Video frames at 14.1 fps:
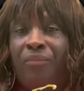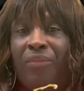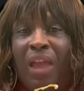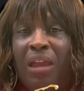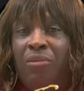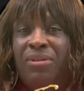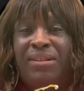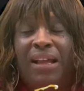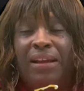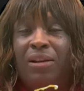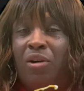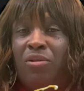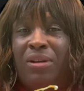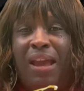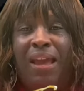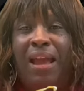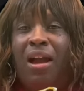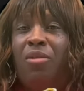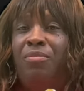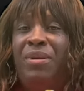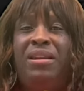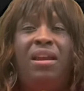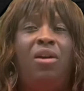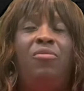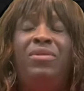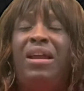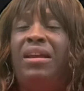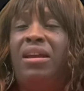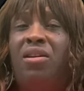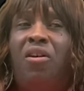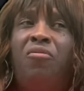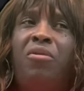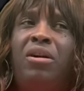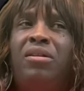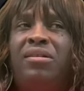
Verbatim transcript: He was like, okay, I'll be there when I get off work.